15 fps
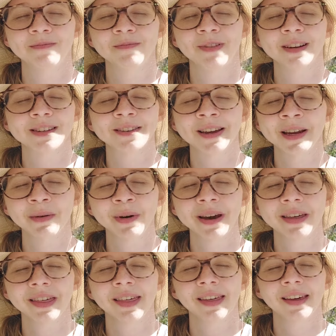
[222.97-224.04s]
resonate
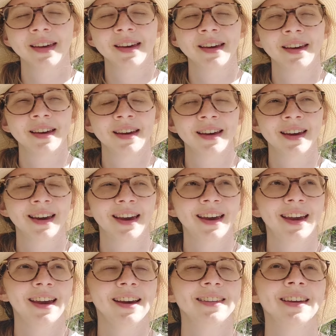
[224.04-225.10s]
with,
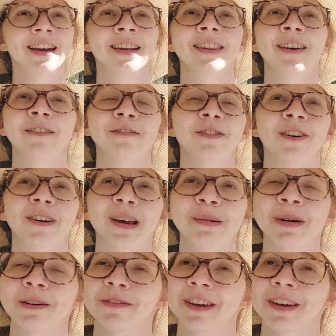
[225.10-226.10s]
and I love talking about